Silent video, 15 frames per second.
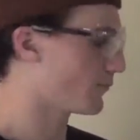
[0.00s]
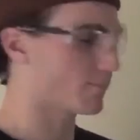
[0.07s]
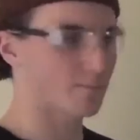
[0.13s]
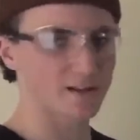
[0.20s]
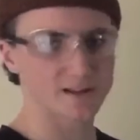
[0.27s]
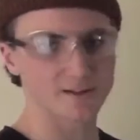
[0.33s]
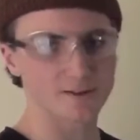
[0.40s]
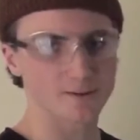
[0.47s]

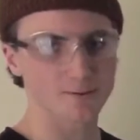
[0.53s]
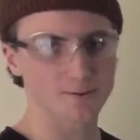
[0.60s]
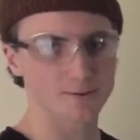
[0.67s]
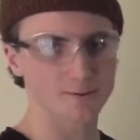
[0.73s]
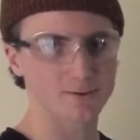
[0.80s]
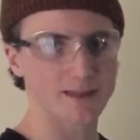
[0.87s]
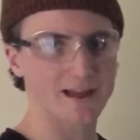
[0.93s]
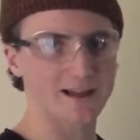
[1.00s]
When you go
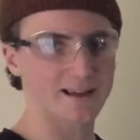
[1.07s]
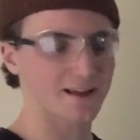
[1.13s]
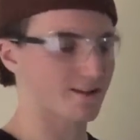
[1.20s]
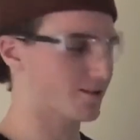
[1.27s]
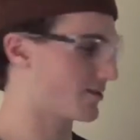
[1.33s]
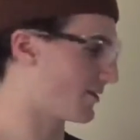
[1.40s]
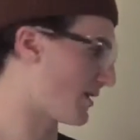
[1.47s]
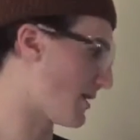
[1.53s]
through that
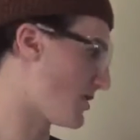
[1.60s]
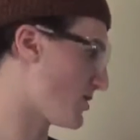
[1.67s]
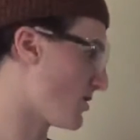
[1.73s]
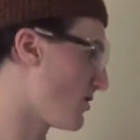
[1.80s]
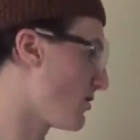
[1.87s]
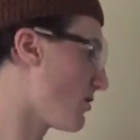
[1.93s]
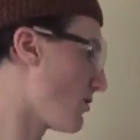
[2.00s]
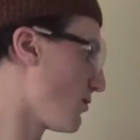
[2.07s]

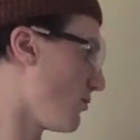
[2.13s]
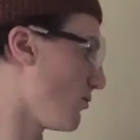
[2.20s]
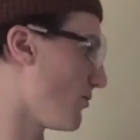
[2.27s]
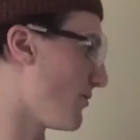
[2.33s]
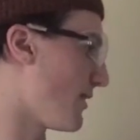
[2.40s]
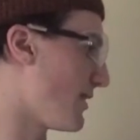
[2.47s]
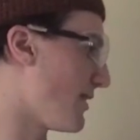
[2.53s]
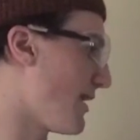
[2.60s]
calculation, you'll
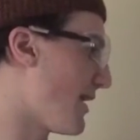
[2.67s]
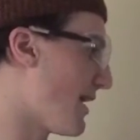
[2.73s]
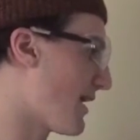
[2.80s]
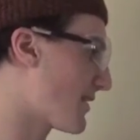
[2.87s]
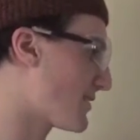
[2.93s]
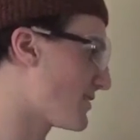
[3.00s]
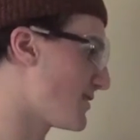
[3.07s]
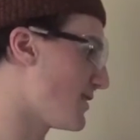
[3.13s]
find that
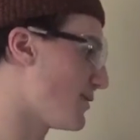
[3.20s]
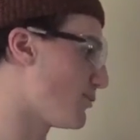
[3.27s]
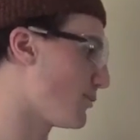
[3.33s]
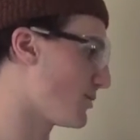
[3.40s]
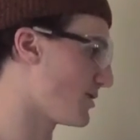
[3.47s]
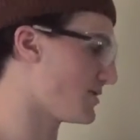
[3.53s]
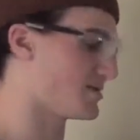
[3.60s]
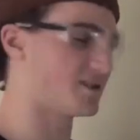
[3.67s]
x is
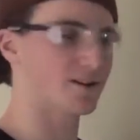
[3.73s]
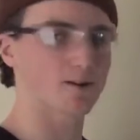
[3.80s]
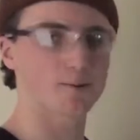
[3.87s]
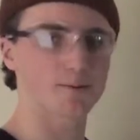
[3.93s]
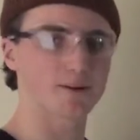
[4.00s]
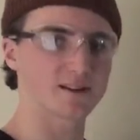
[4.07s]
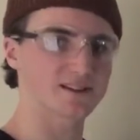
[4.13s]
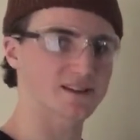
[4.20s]
equal to
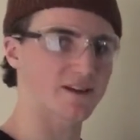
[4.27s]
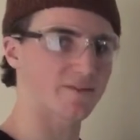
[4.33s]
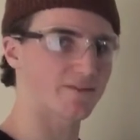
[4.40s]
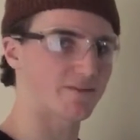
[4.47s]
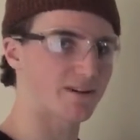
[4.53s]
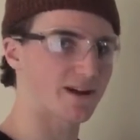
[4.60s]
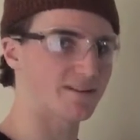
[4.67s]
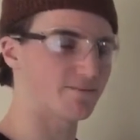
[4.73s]

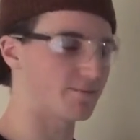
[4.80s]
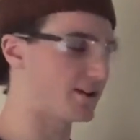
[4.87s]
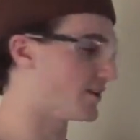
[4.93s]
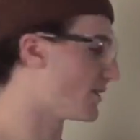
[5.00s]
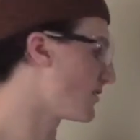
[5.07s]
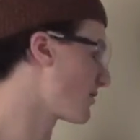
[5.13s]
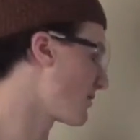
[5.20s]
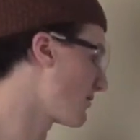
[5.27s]
0.75
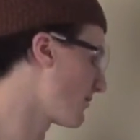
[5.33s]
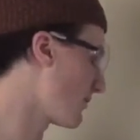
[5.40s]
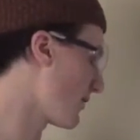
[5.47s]
meters.